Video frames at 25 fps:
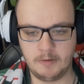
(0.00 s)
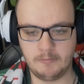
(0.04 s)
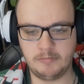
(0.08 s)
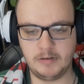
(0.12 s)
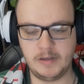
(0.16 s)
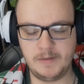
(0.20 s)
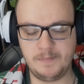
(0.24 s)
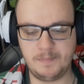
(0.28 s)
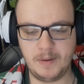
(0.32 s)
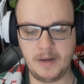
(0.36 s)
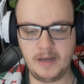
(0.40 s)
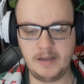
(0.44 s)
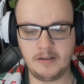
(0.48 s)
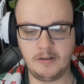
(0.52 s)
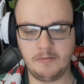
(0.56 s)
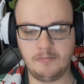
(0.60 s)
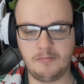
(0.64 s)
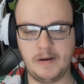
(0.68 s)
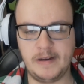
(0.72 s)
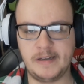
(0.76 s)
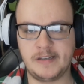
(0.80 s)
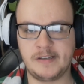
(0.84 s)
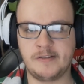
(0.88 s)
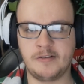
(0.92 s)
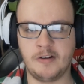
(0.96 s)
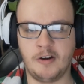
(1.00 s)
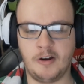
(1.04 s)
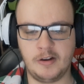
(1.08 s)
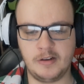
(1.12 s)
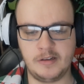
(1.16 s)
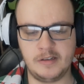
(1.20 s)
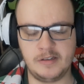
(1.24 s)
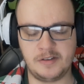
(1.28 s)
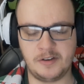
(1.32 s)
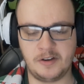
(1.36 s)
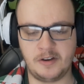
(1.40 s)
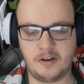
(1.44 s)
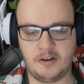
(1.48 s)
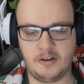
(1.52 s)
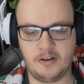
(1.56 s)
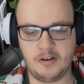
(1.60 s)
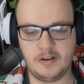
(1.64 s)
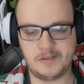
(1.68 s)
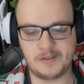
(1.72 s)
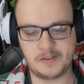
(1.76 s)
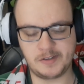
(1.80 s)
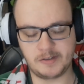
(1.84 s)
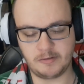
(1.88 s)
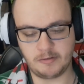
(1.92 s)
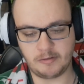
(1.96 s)
We beat the West Tigers in a
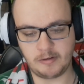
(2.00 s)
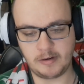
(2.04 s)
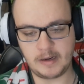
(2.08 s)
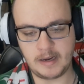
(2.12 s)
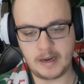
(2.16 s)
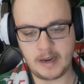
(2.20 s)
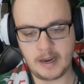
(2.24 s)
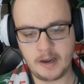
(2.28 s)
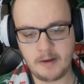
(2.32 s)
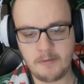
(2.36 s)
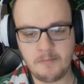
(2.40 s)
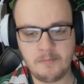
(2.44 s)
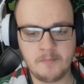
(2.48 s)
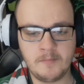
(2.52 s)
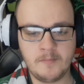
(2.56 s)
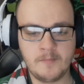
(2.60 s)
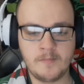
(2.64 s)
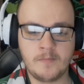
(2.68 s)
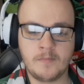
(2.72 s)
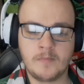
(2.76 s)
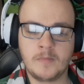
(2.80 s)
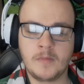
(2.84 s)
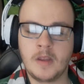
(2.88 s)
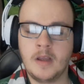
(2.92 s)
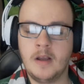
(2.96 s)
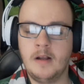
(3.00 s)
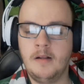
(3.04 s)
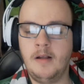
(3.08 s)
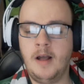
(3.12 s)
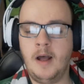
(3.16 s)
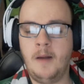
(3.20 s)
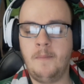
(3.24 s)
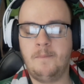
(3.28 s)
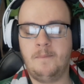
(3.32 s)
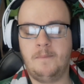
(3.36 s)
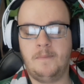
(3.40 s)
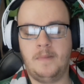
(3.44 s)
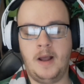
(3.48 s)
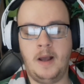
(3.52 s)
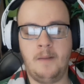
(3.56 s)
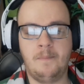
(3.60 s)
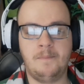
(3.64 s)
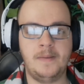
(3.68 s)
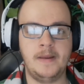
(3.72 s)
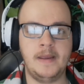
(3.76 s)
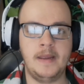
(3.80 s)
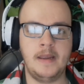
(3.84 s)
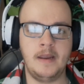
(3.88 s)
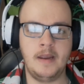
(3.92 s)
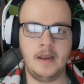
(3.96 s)
high-scoring game
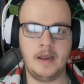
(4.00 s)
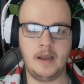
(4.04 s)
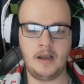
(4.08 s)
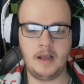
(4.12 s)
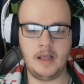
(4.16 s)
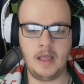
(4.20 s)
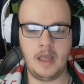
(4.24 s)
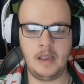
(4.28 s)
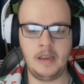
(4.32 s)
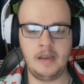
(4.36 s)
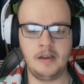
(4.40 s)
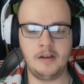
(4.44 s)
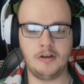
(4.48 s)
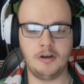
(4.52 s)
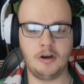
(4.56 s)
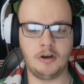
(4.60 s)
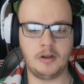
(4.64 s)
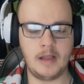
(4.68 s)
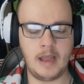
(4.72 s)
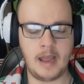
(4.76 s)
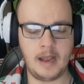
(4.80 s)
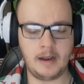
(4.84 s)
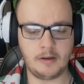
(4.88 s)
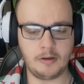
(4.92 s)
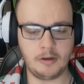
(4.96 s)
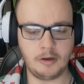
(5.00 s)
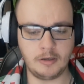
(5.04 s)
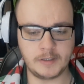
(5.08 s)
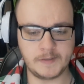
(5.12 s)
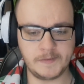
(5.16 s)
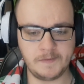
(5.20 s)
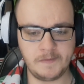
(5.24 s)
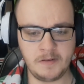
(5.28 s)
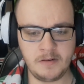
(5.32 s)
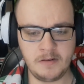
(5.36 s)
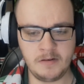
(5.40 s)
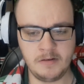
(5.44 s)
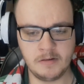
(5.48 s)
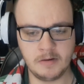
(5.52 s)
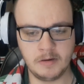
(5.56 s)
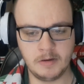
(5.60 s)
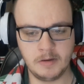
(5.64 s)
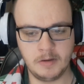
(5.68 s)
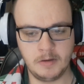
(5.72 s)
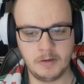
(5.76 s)
up here at Gosford.